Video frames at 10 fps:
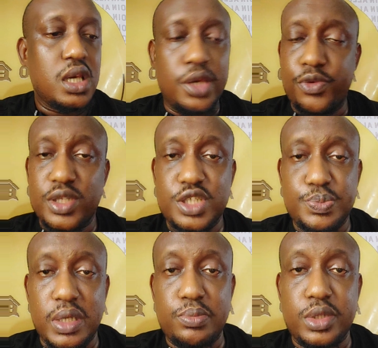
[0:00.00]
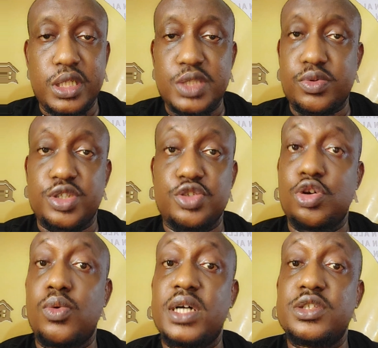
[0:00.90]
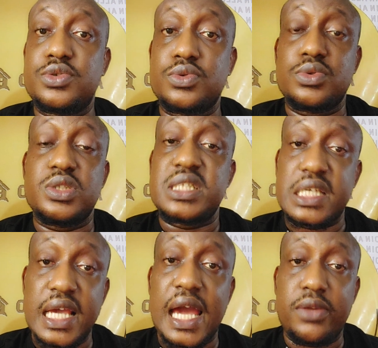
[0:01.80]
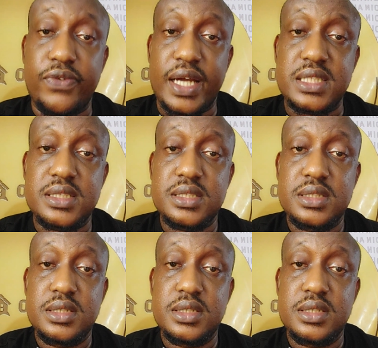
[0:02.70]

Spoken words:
If you want to spend money, it's because you don't want to see adverts.